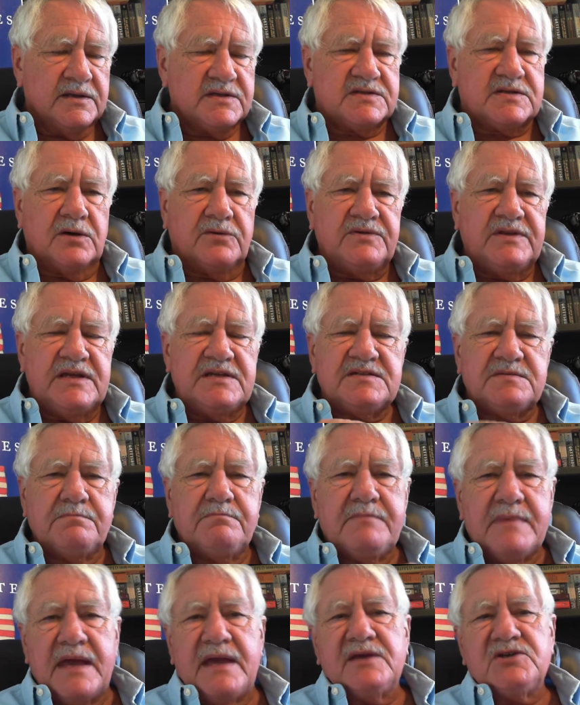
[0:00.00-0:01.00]
so these
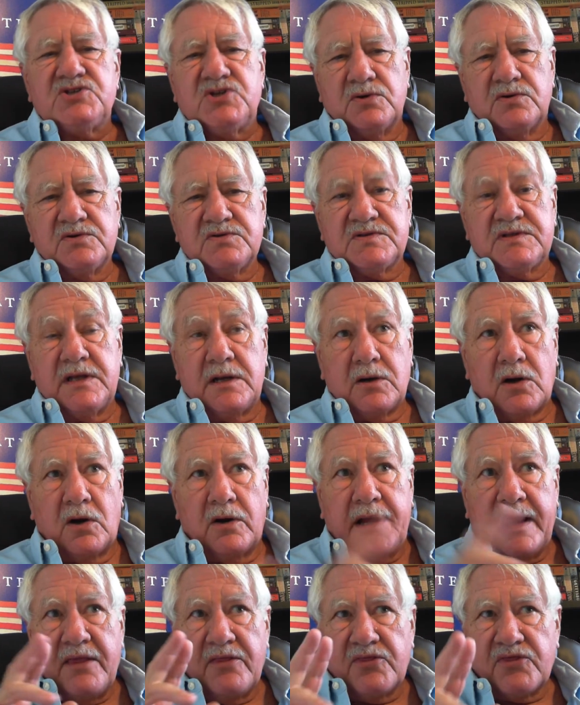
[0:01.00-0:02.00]
measures that
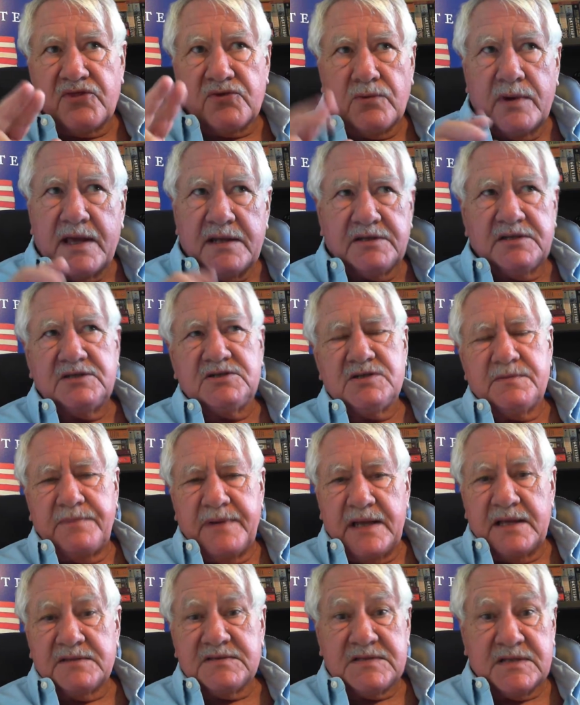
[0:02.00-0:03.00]
are a threat to
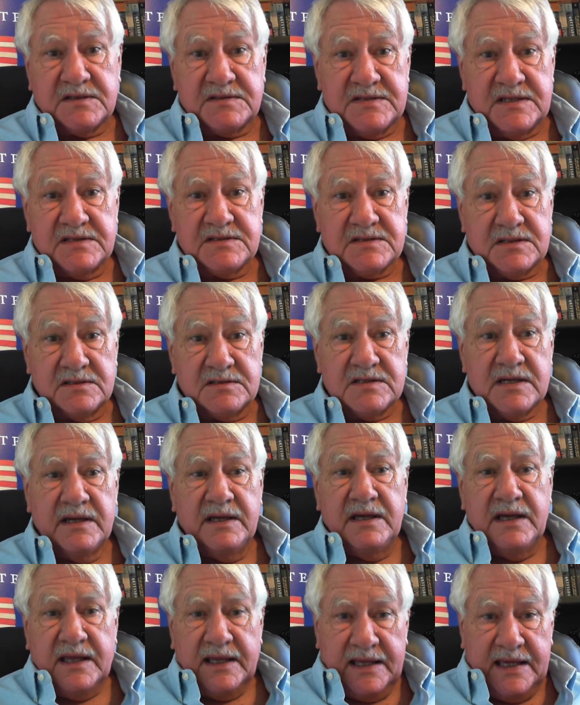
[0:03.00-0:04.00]
Japan's existence
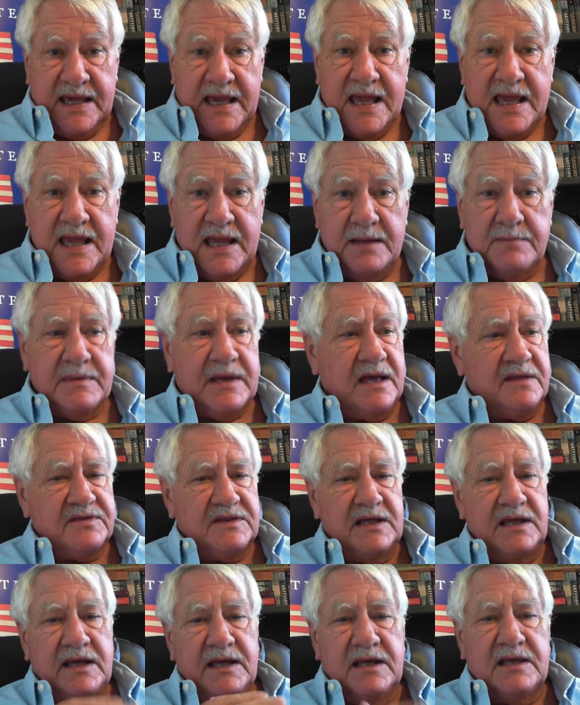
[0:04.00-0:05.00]
came at
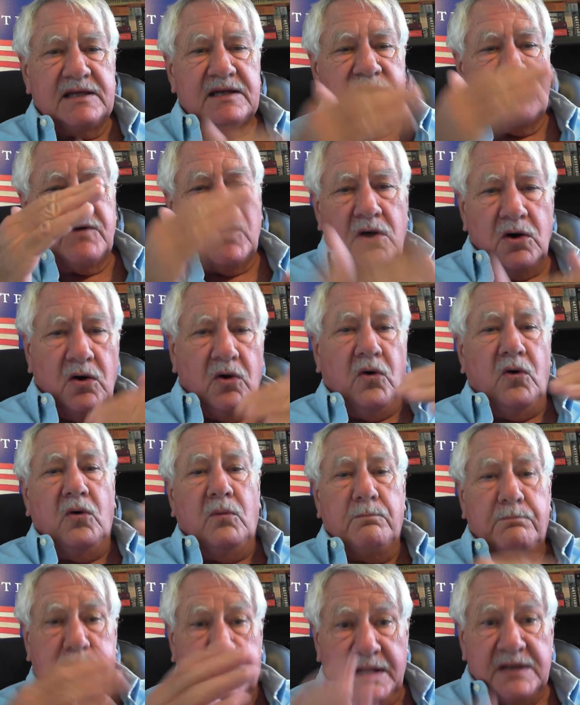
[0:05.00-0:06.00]
the end of a whole
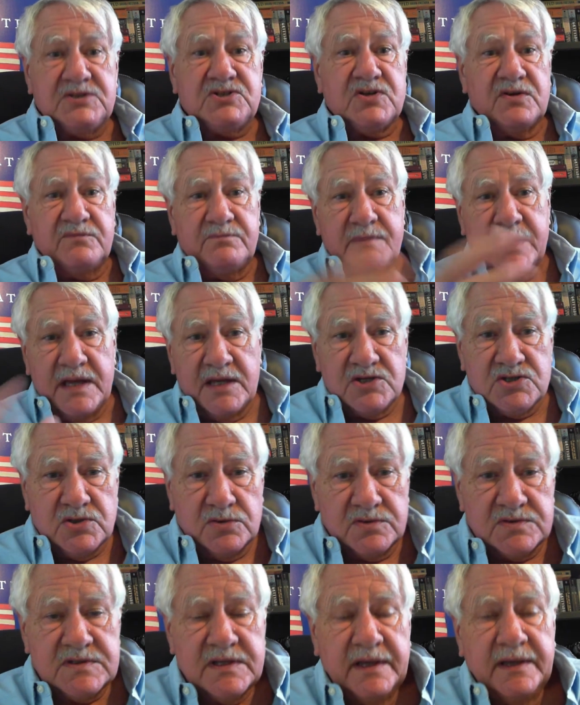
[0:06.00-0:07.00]
bunch of
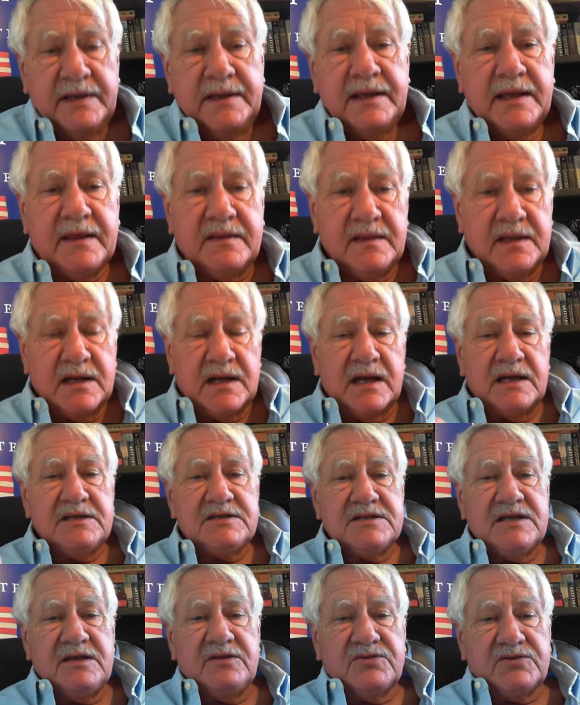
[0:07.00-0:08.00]
measures in the
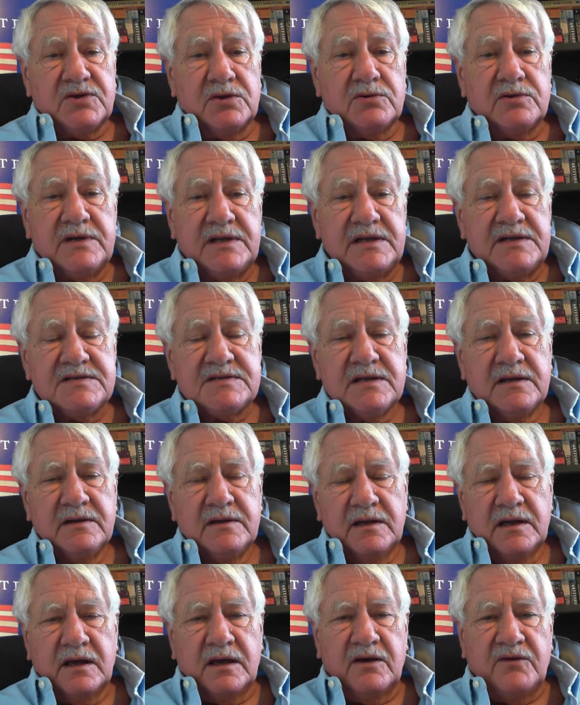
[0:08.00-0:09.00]
1930s,
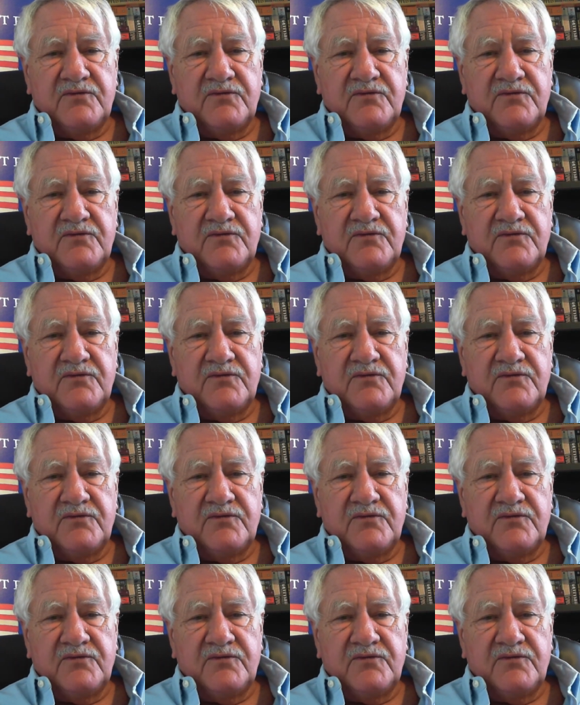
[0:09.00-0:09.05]
uh,